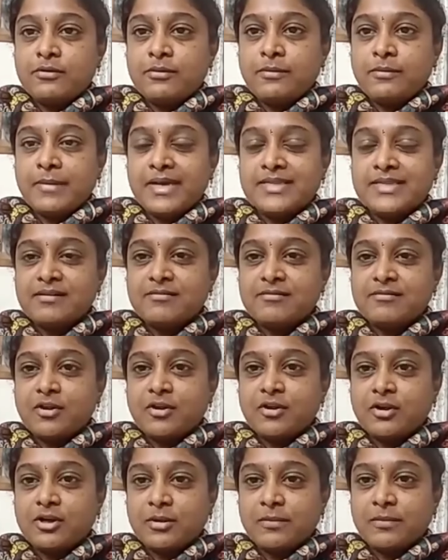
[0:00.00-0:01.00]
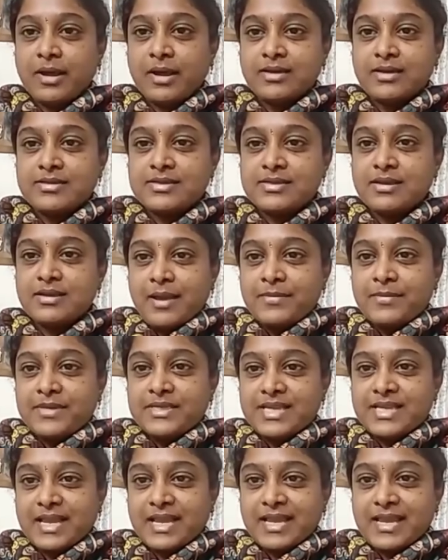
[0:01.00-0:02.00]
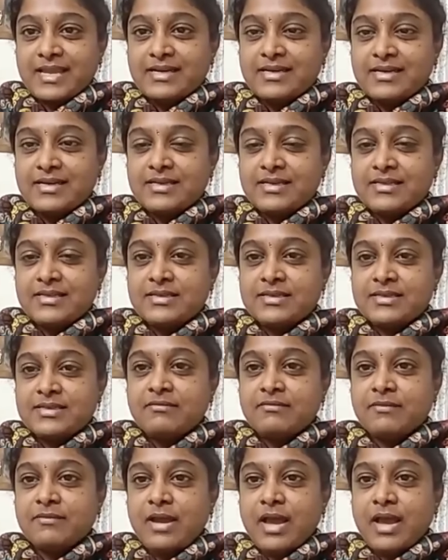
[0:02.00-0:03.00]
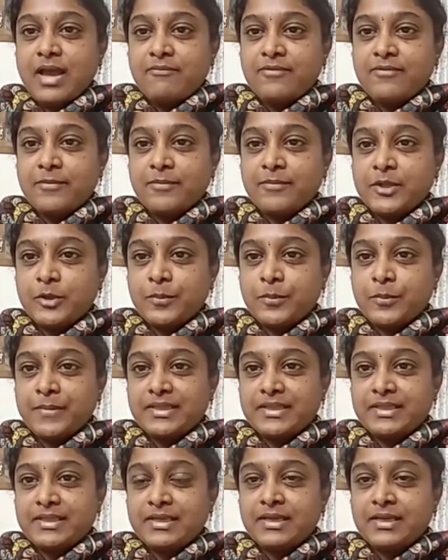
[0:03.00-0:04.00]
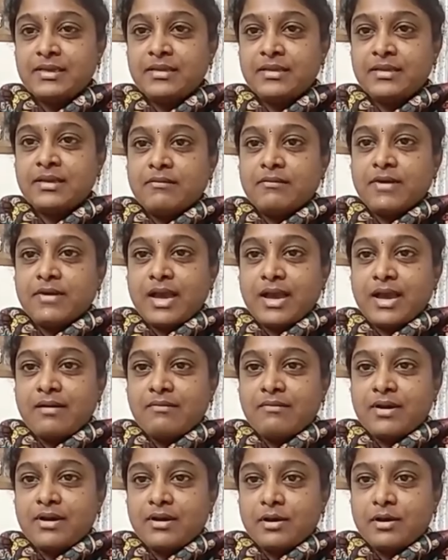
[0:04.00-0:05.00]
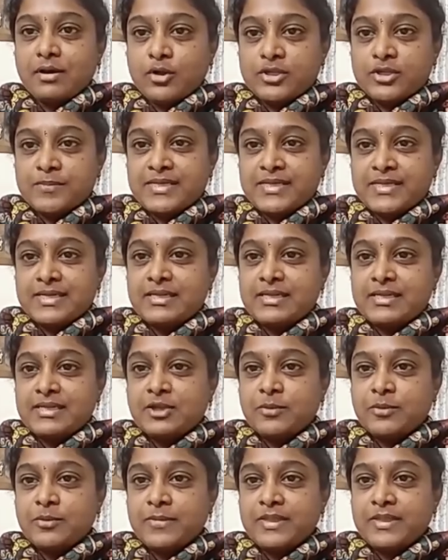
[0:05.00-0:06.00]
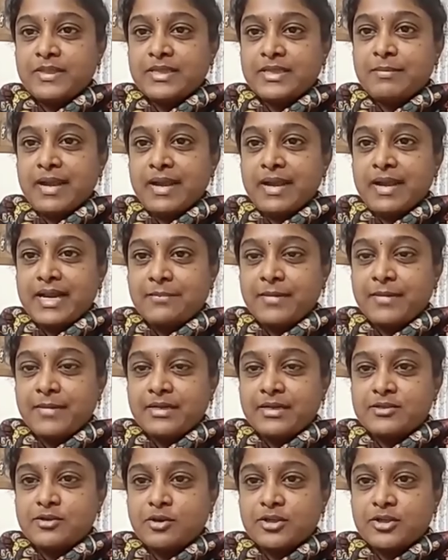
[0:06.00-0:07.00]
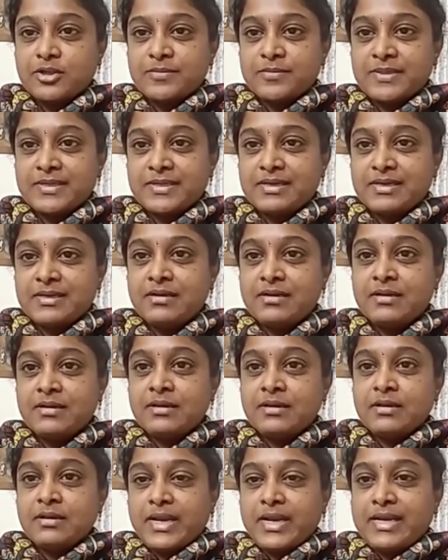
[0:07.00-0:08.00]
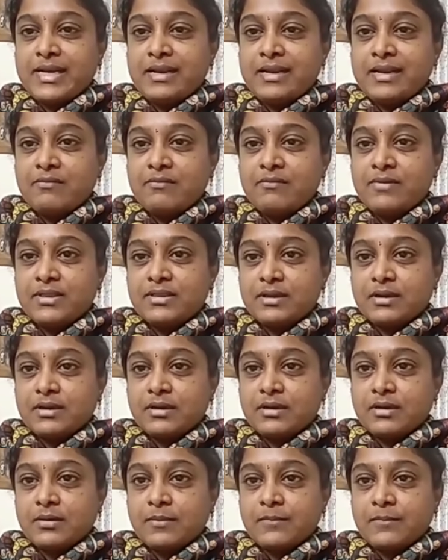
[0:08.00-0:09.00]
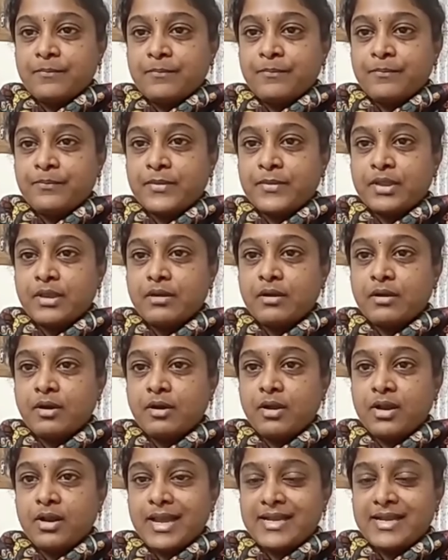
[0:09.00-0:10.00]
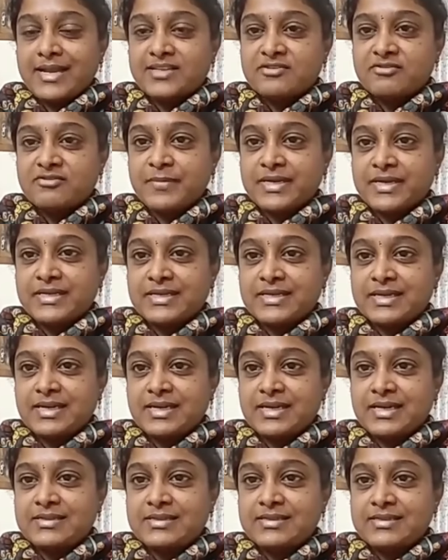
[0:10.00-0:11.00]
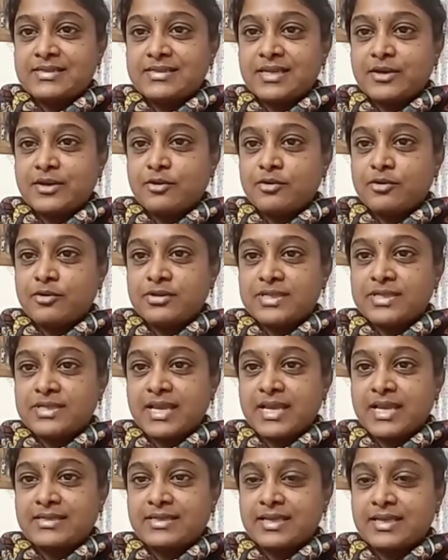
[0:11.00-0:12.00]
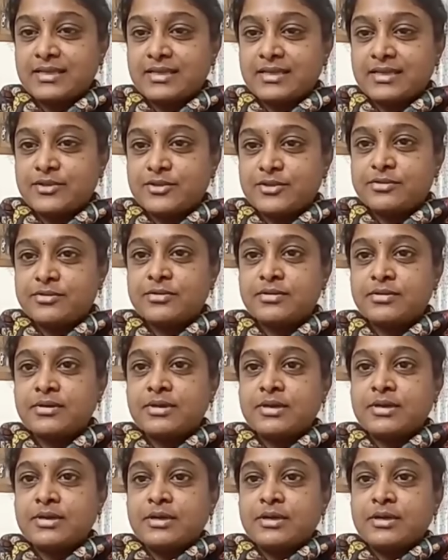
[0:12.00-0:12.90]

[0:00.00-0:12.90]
Myself, Dr. Manasa. I'm a psychiatrist. I'm from Tirupati. We have a hospital in Tirupati by name Manasa Hospital. We deal with all kinds of mental illnesses and neuropsychiatric issues.